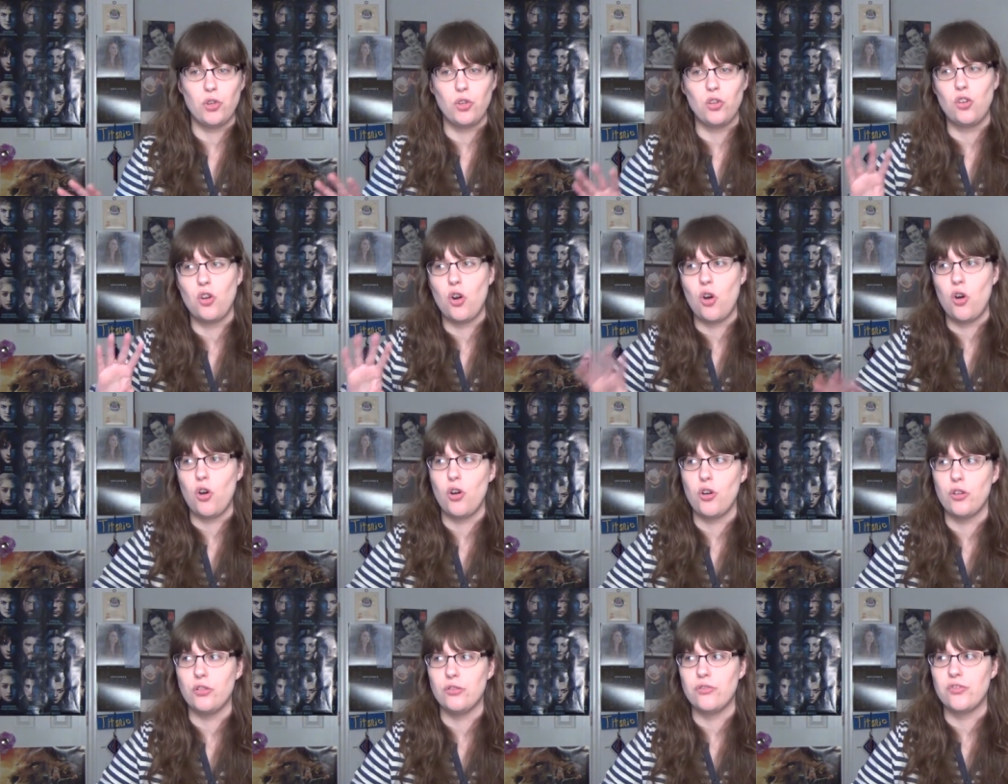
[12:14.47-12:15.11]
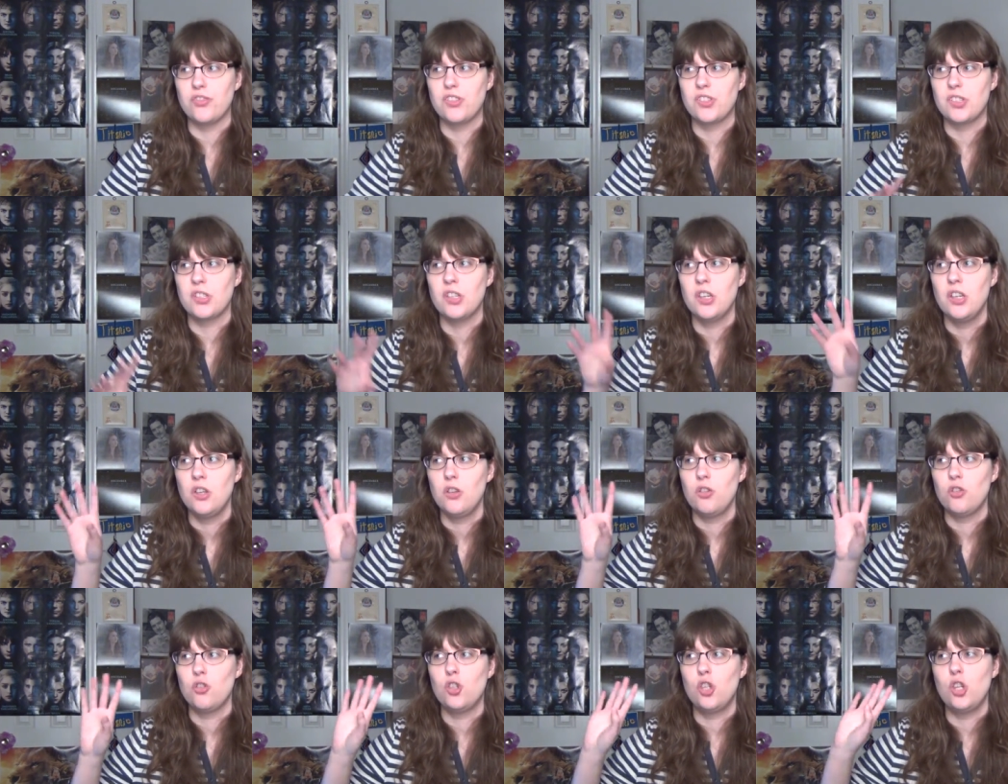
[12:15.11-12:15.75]
regards
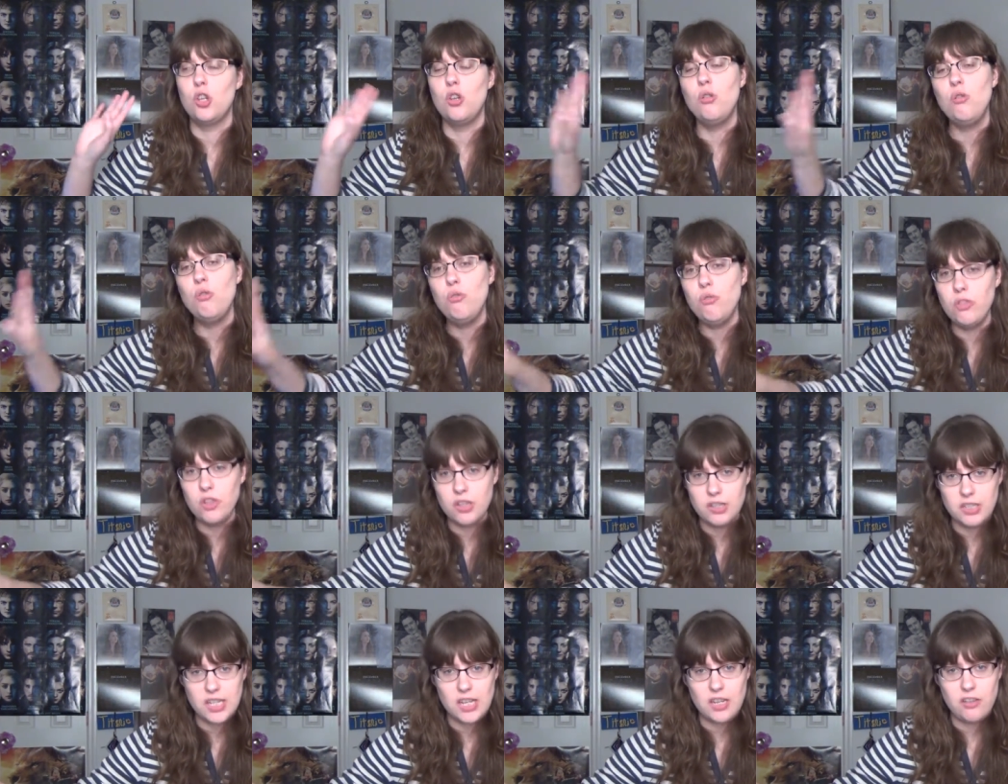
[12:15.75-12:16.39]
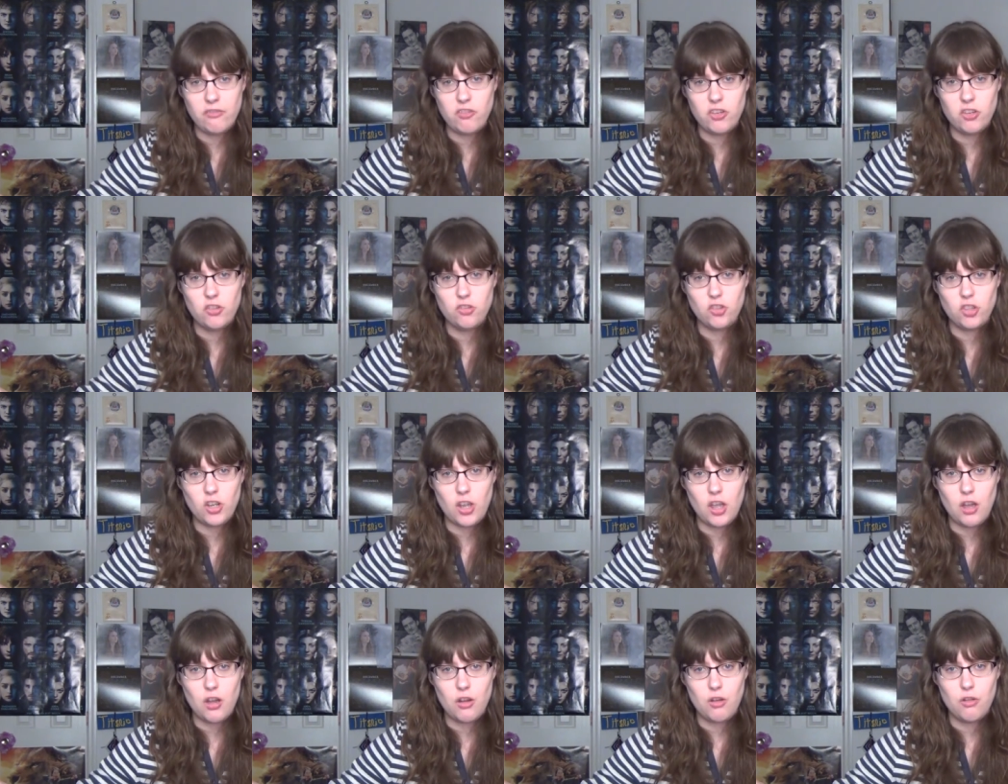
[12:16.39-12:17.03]
to the T V
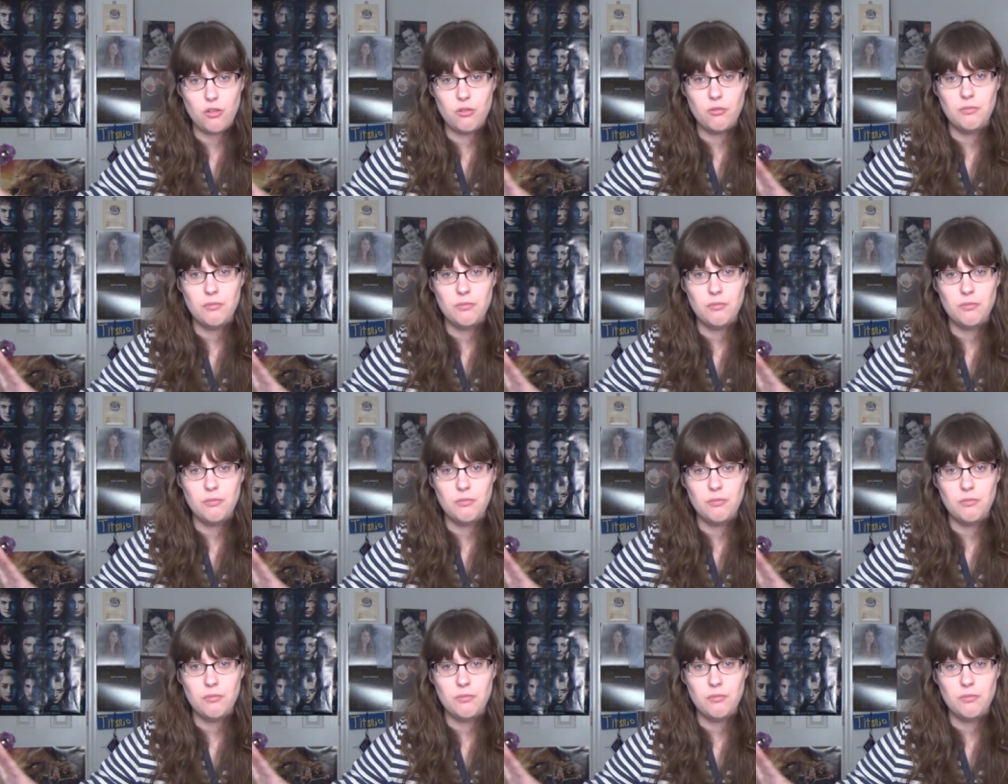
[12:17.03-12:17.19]
show.